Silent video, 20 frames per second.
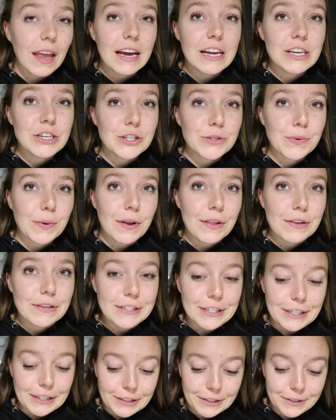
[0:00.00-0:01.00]
it's just one of those
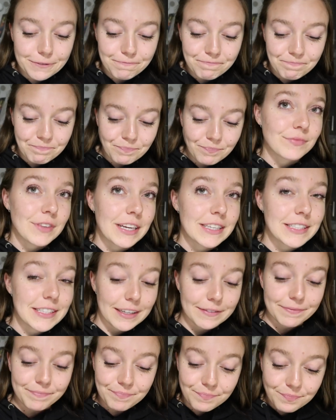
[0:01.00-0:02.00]
days. Like I
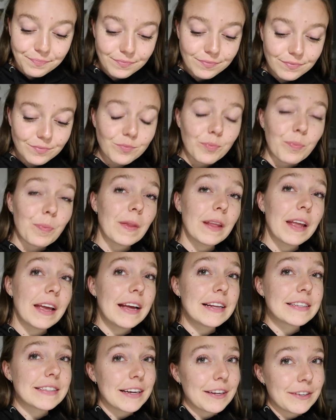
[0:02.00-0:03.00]
said,
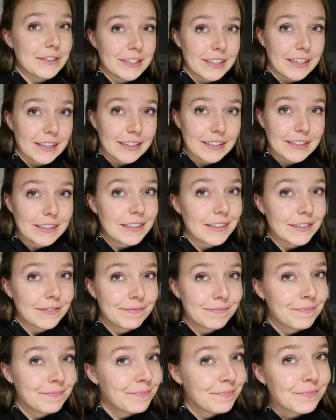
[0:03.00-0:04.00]
it's 8:06.
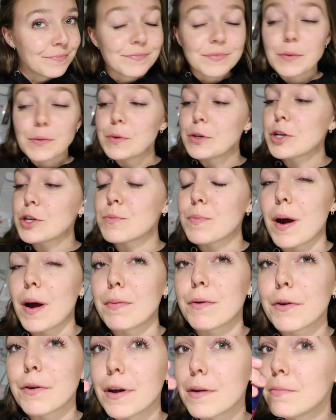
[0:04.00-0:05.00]
We just
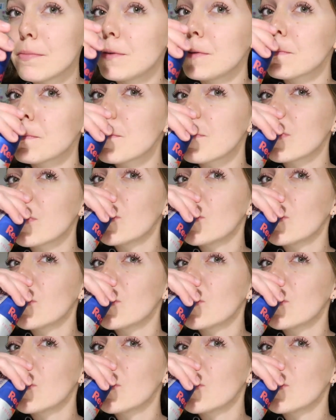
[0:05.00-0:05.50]
popped a Red Bull.